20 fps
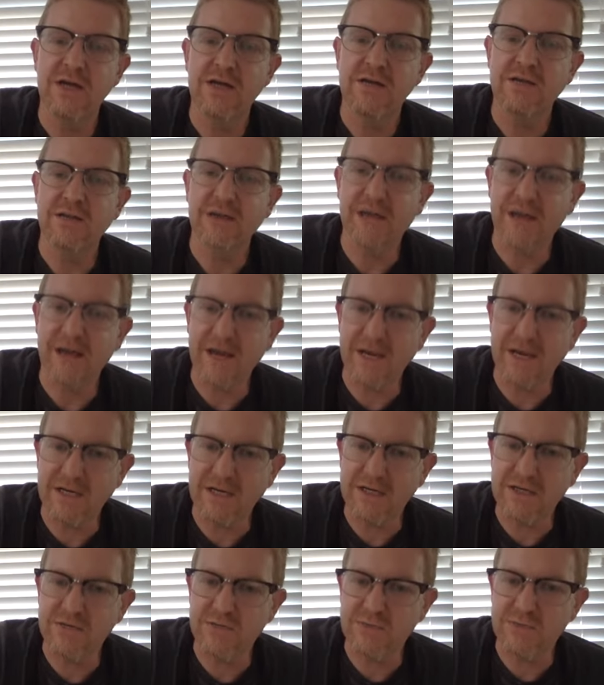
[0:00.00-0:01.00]
that
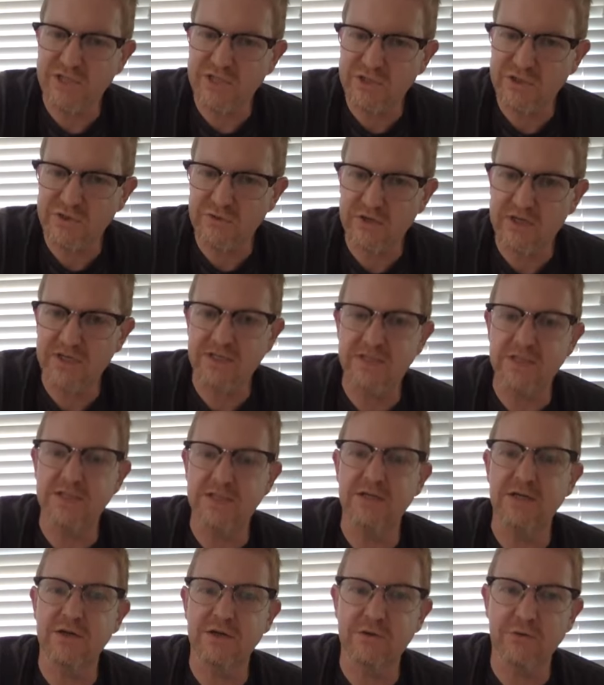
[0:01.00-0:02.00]
a
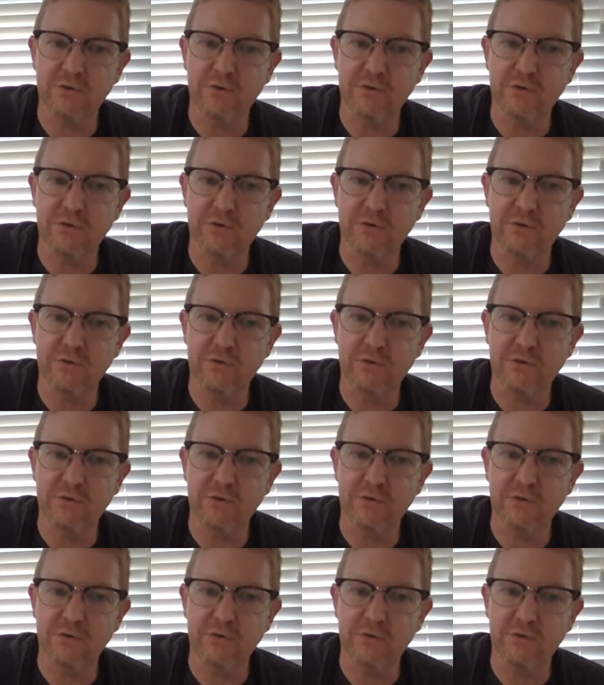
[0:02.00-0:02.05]
restricted